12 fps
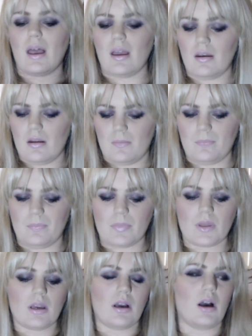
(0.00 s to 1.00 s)
bad.
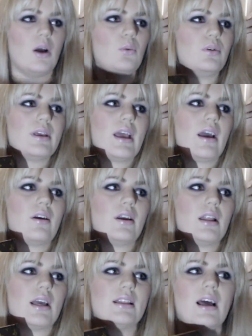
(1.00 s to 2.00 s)
I would
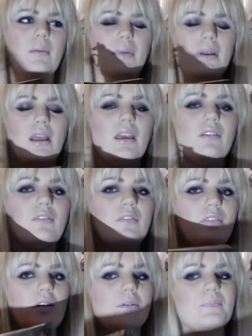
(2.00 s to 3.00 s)
carry it like that, but
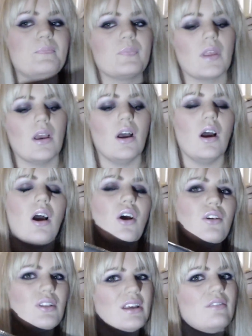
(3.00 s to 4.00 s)

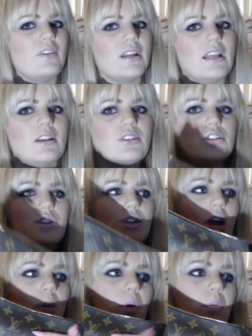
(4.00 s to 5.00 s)
only if I needed
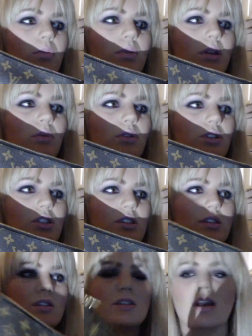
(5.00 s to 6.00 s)
to. I probably would
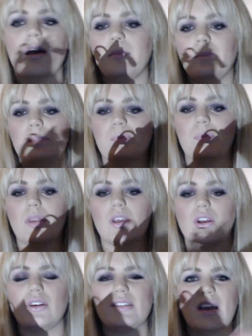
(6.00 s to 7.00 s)
just,
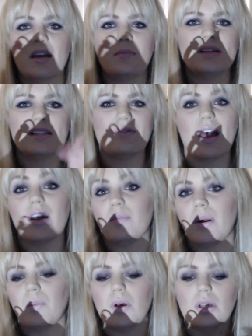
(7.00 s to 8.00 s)
you know, take my stuff out
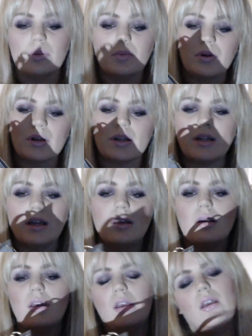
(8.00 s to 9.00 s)
of my wallet and put it in
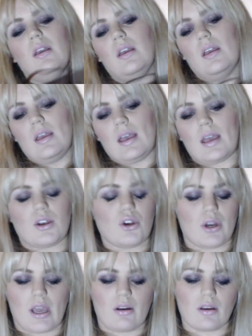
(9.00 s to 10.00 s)
there
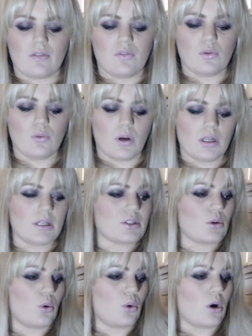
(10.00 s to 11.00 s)
and not carry a full
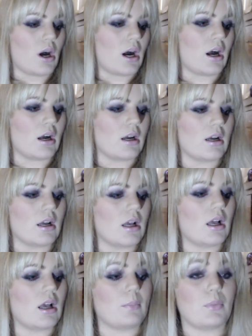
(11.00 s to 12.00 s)
wallet, or
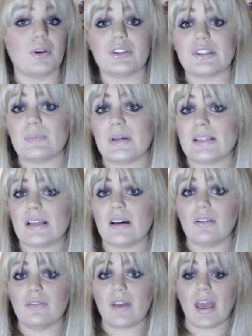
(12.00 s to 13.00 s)
purchase
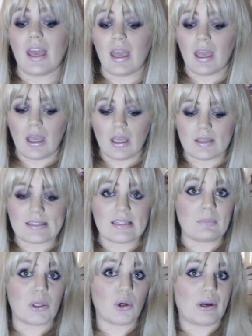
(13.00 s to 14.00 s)
myself a
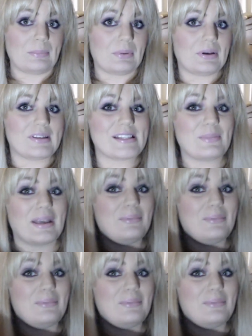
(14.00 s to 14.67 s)
zippy coin purse